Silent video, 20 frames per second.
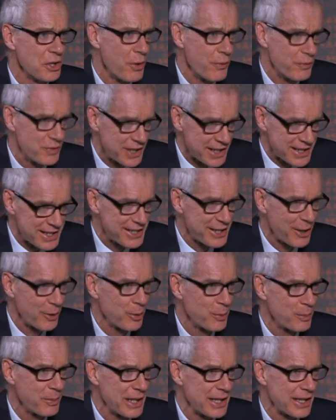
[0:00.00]
You've just
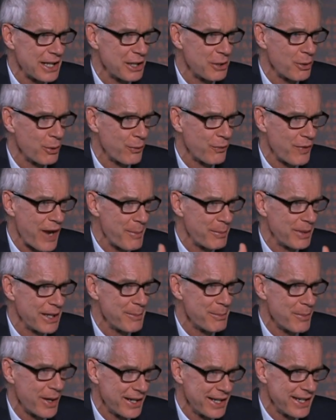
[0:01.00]
told me that your
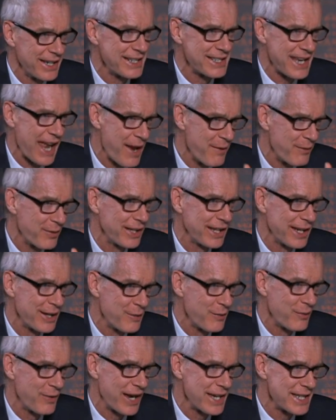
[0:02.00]
family money is heavily
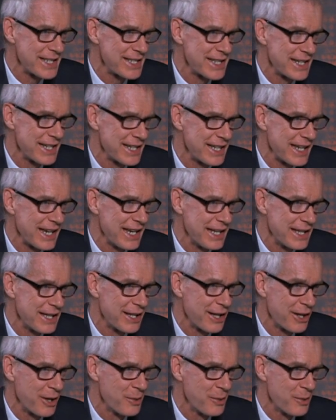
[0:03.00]
invested in the